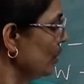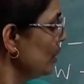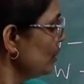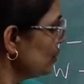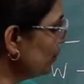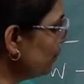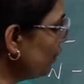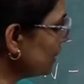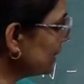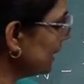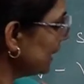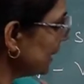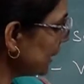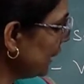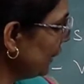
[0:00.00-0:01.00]
So for that
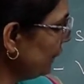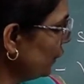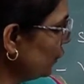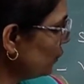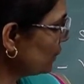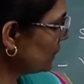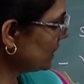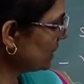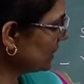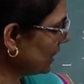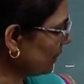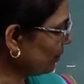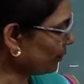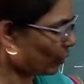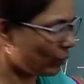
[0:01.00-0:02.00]
again we use the
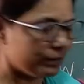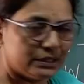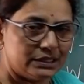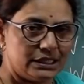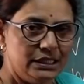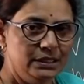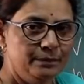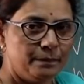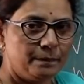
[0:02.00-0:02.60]
same property.